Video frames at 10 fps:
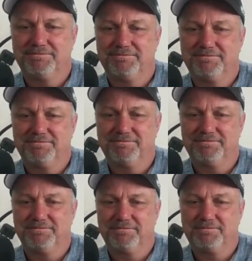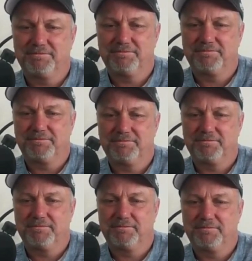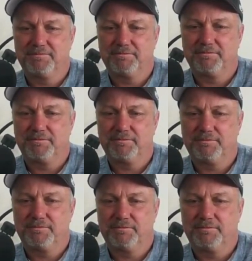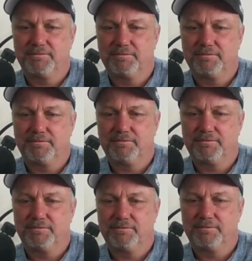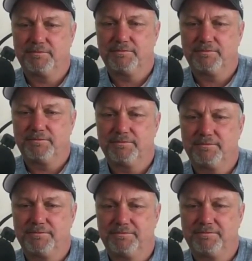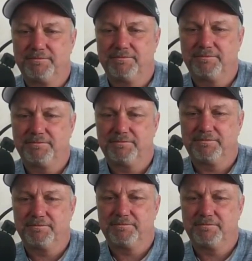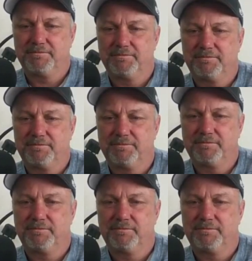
(silent)